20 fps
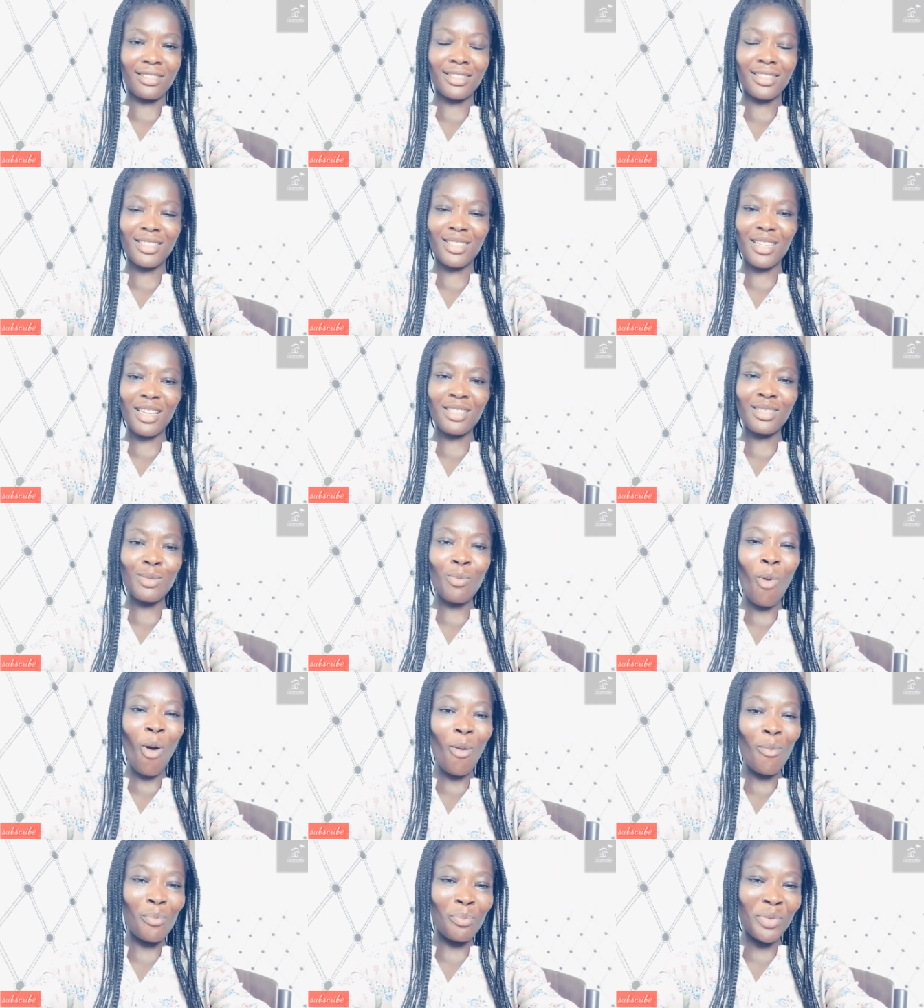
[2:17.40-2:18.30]
it's more
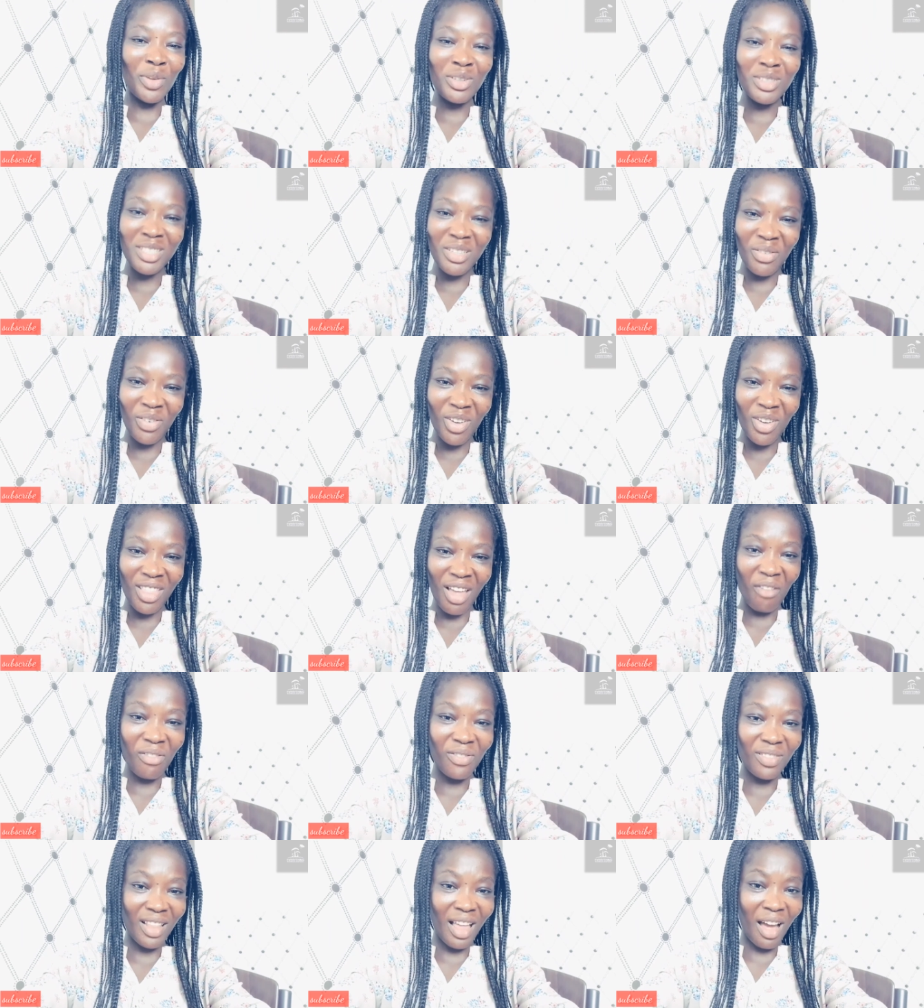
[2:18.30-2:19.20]
beautiful than
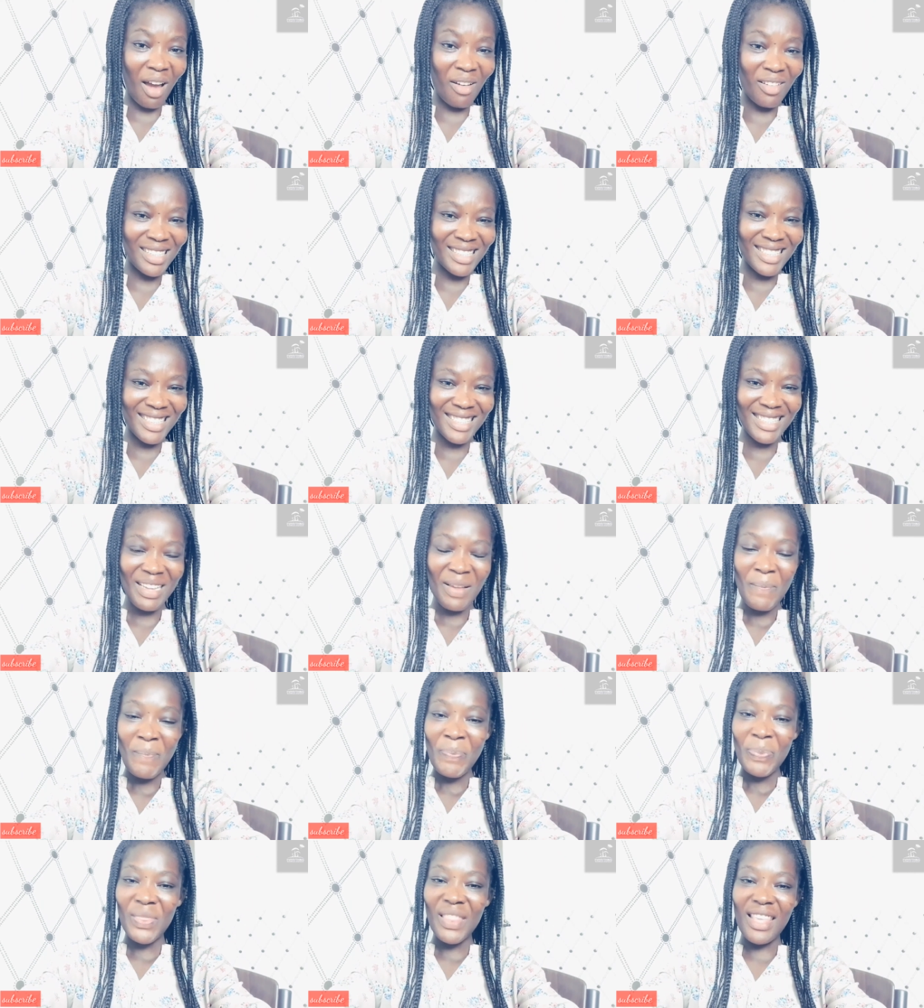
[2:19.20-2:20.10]
flowers
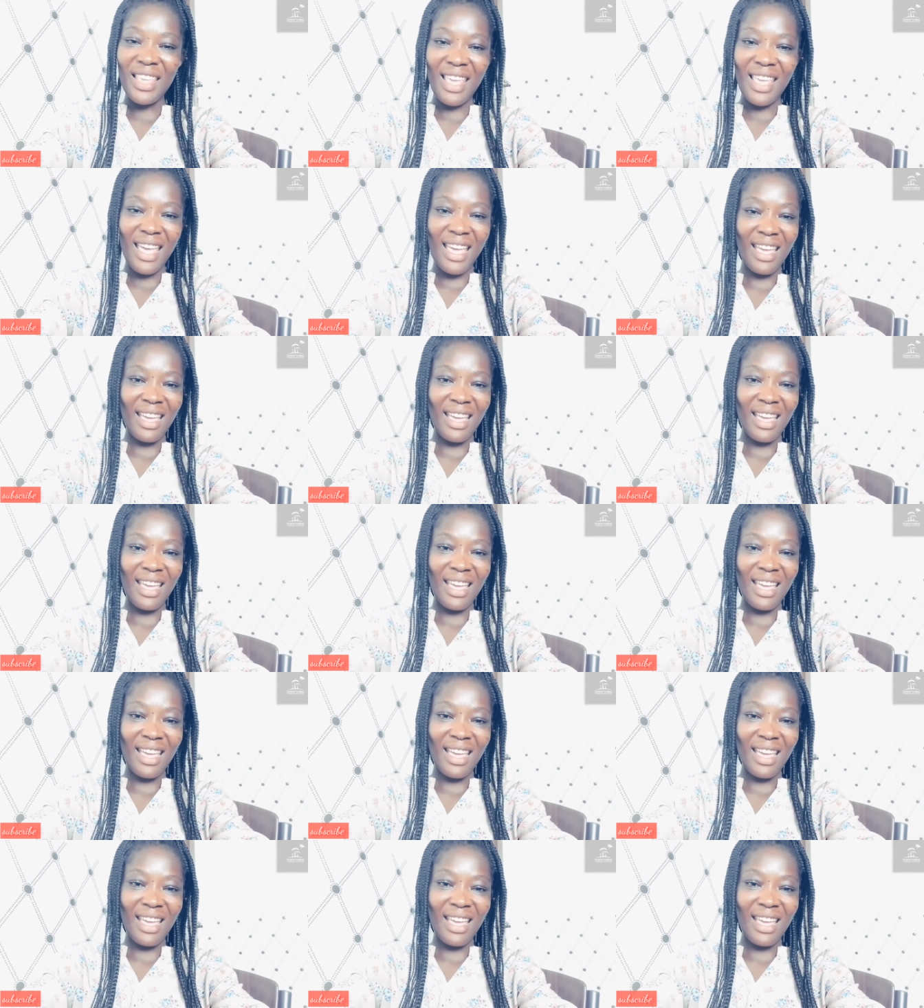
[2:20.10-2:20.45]
yeah